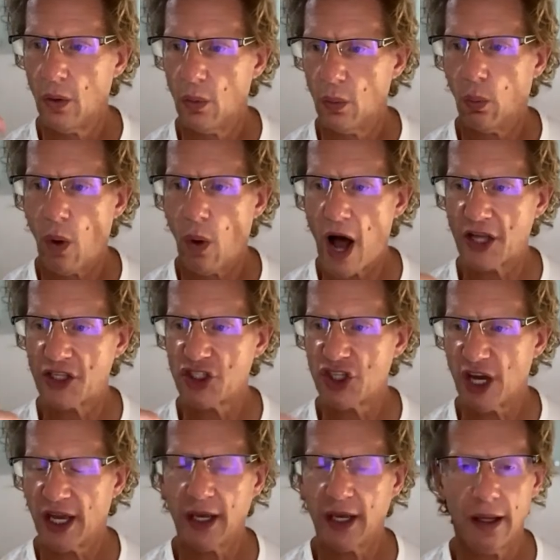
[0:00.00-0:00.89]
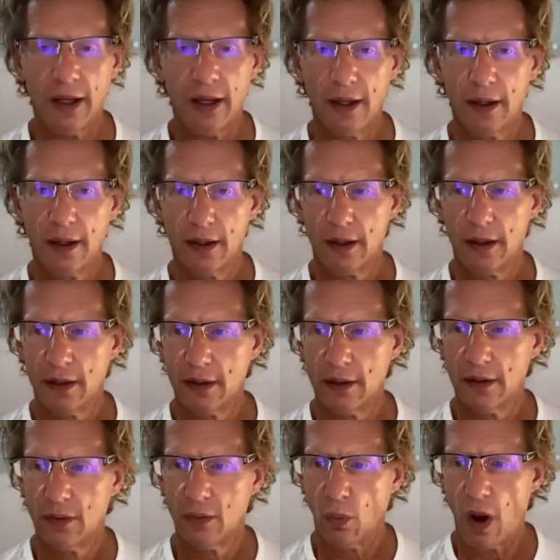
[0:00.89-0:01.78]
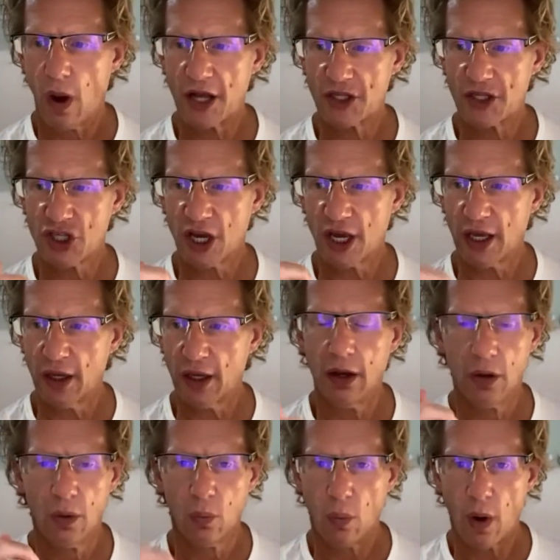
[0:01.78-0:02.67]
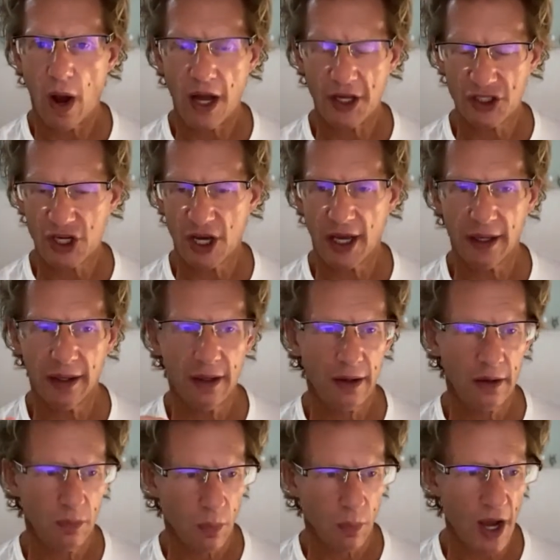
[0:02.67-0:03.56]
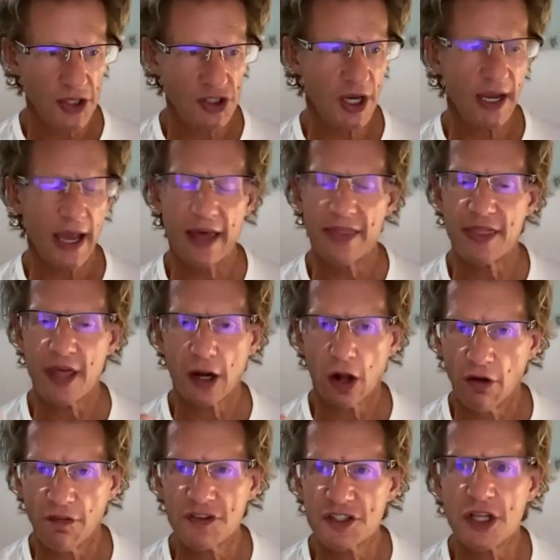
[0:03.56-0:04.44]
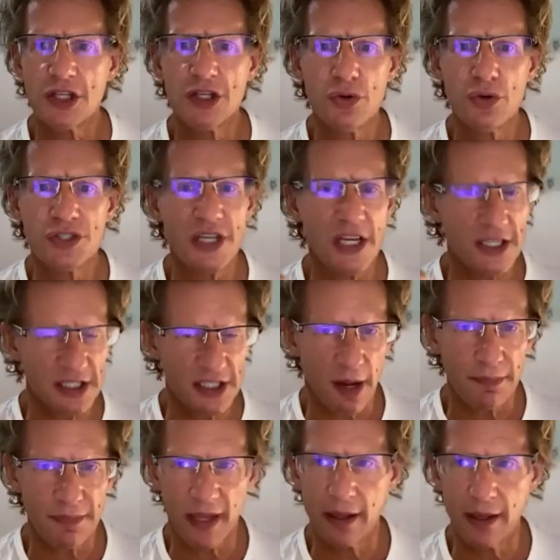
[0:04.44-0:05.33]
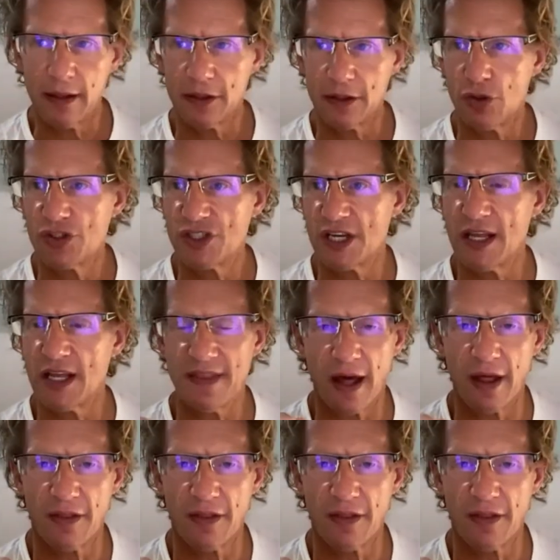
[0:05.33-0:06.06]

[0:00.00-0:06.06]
watching, and then all of a sudden you see something, you see